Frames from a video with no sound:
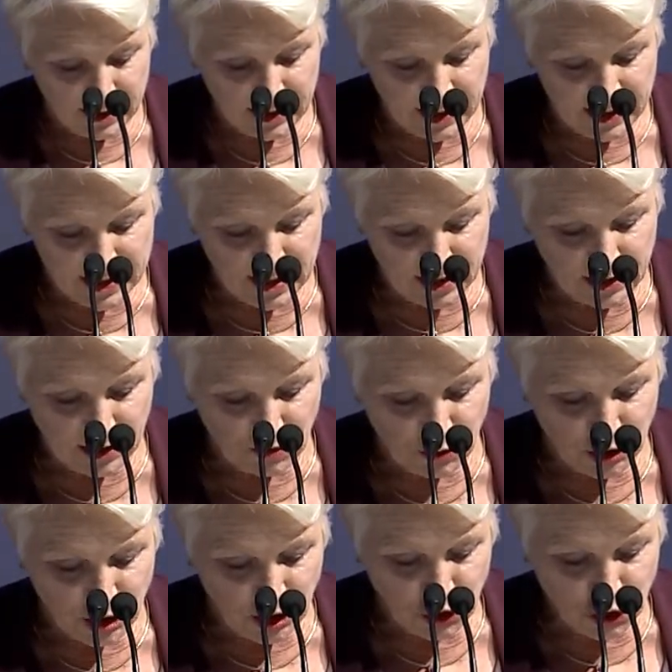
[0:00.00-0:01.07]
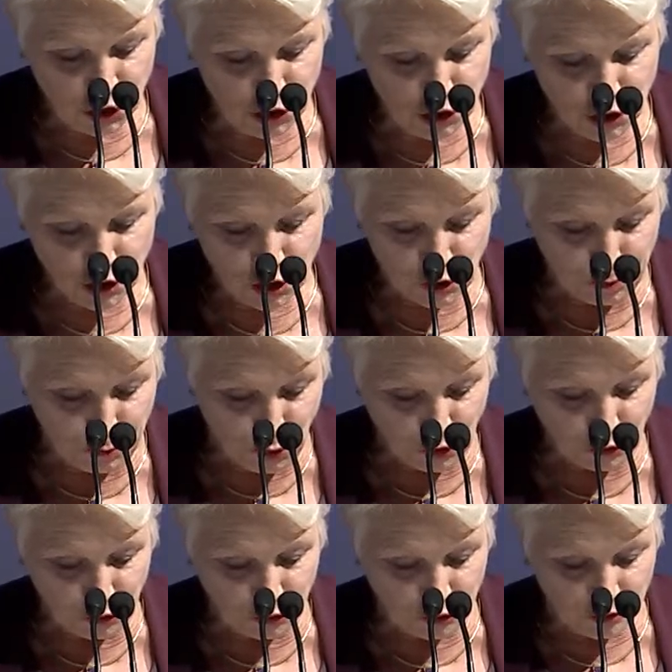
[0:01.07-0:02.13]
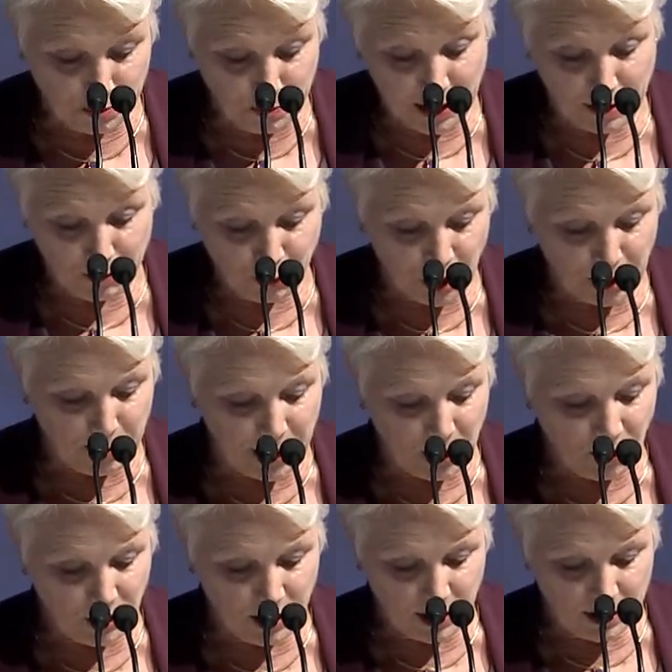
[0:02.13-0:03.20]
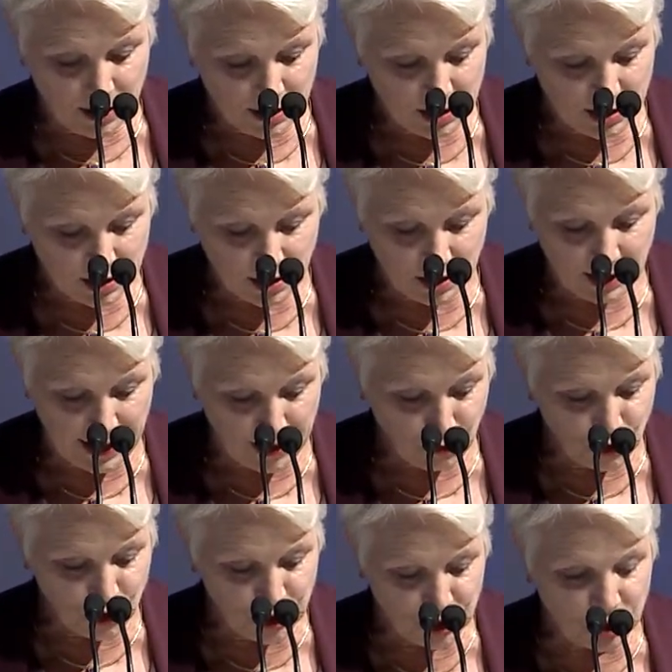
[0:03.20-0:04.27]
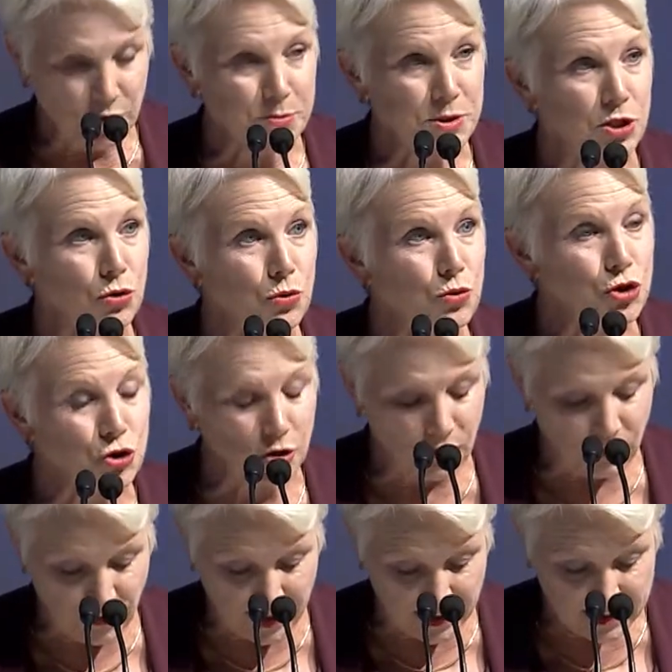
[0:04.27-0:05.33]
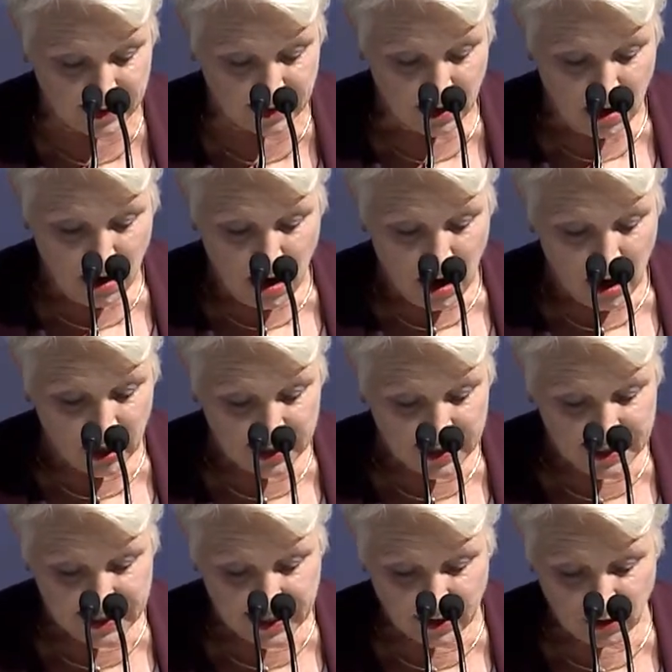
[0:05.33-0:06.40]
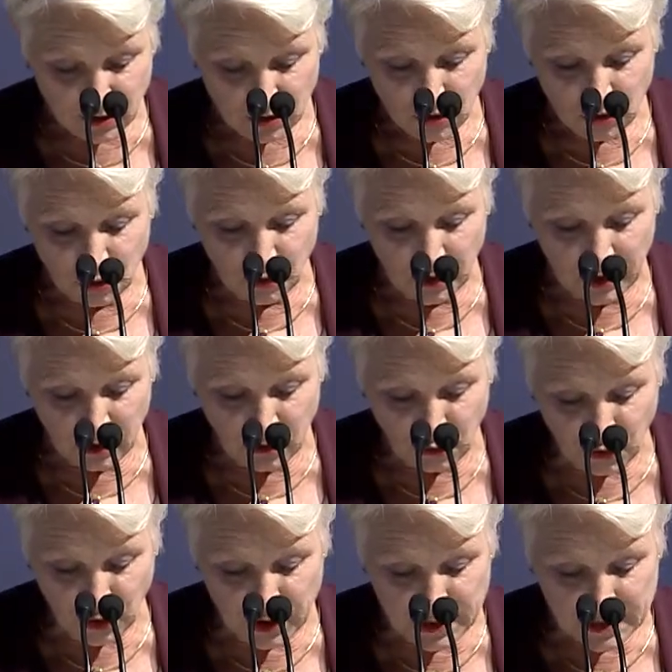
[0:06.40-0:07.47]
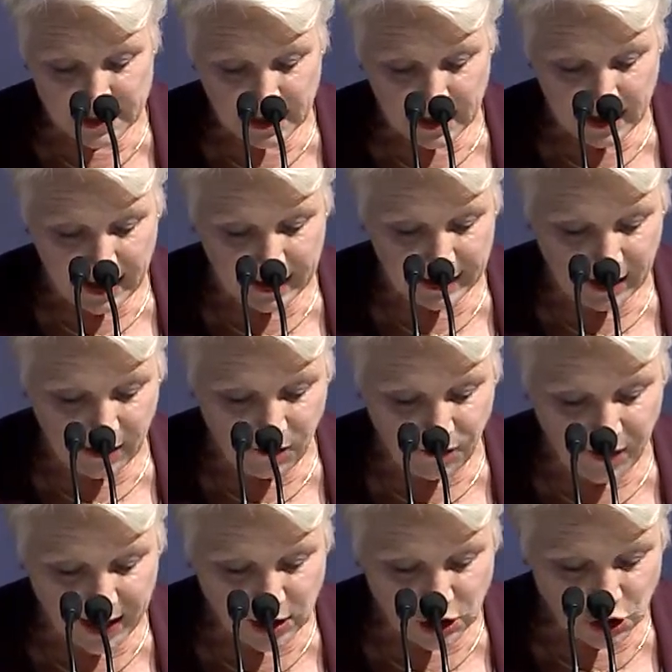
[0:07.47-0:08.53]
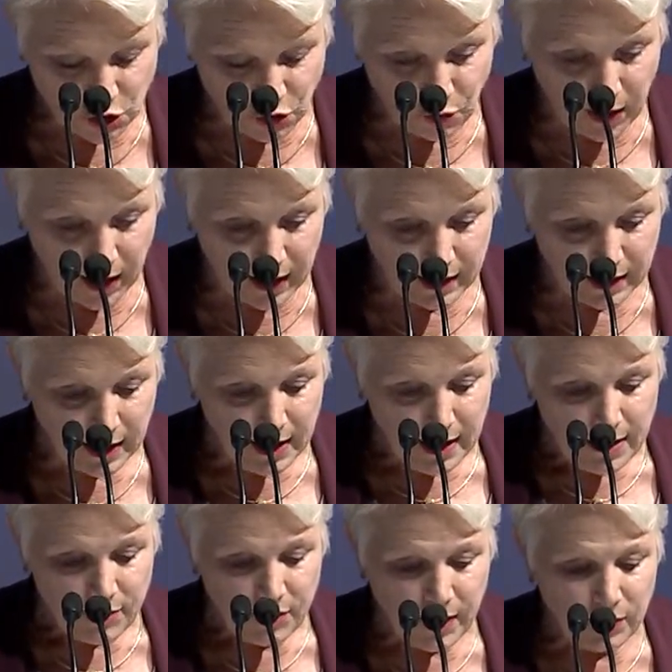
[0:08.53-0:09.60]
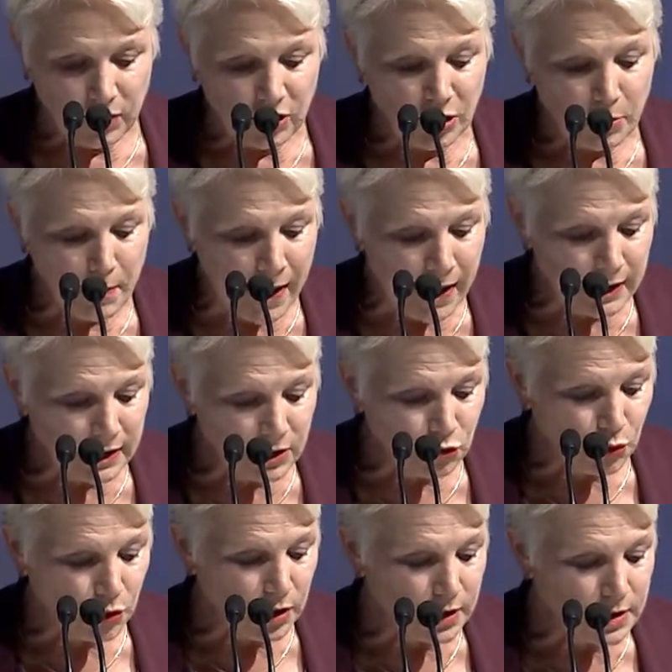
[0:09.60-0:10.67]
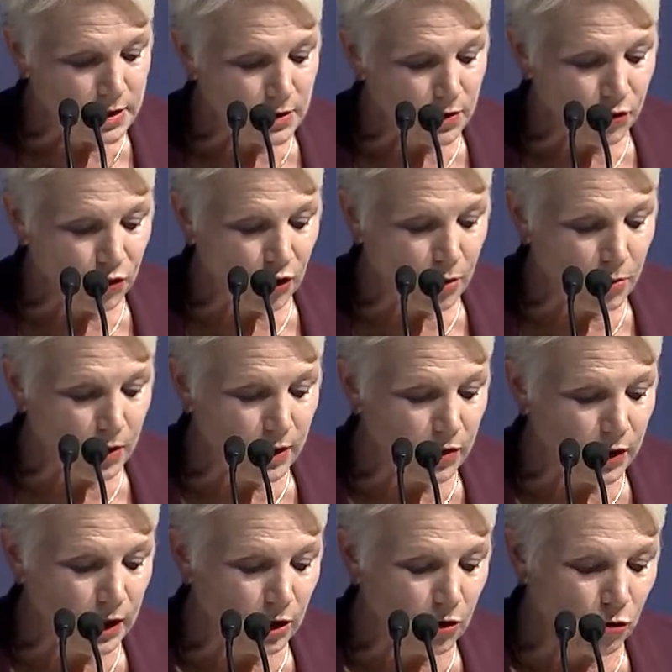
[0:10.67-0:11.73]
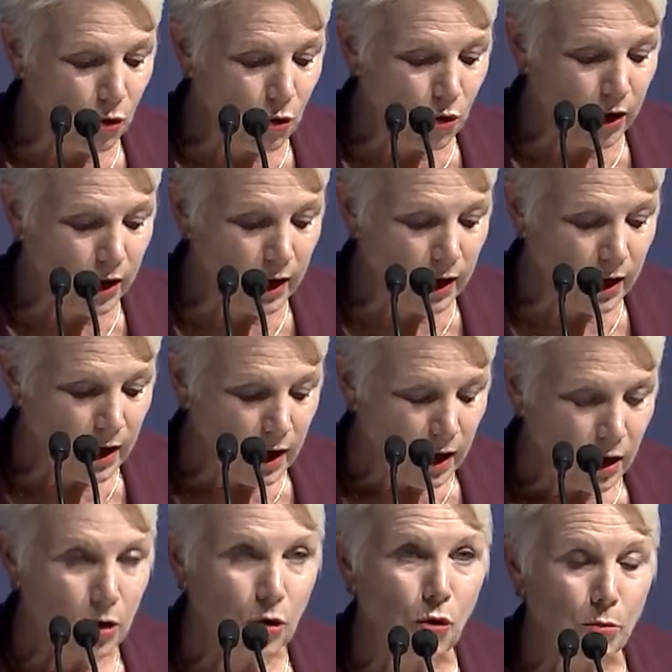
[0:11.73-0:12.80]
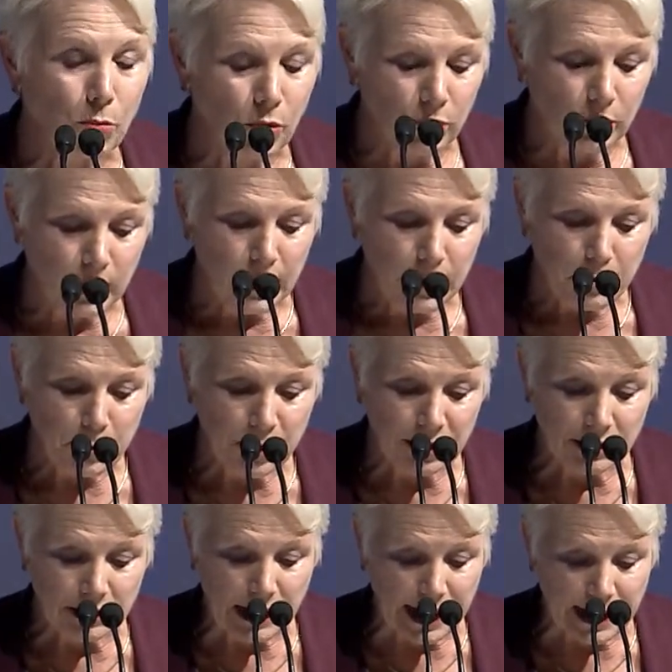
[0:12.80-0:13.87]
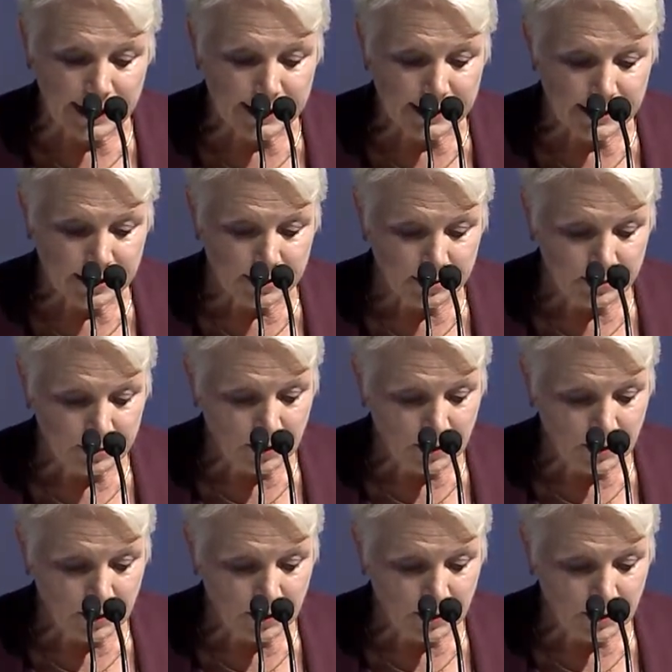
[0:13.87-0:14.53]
intensity reductions, supported by primary uh, energy substitution effects, are set to increase at a faster rate than the demand increase from the growing global middle class.